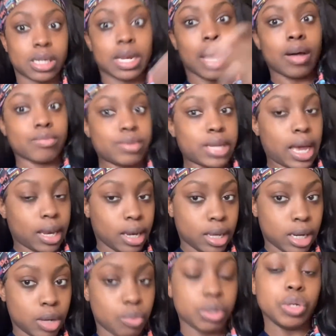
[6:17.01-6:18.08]
Now,
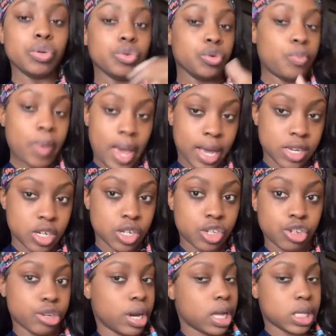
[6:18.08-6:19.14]
technically, when you do
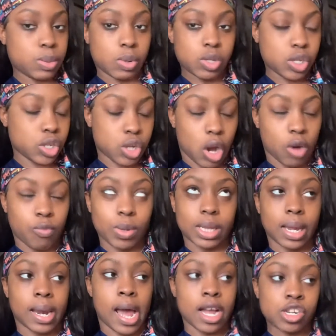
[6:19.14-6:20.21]
pageants, you're not supposed to start off with
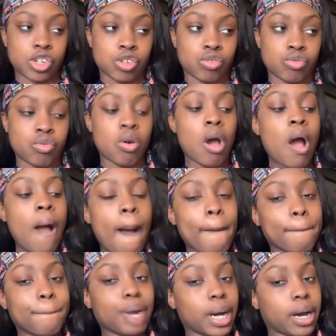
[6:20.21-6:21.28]
the national,
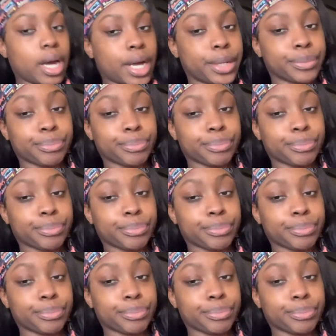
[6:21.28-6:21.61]
but,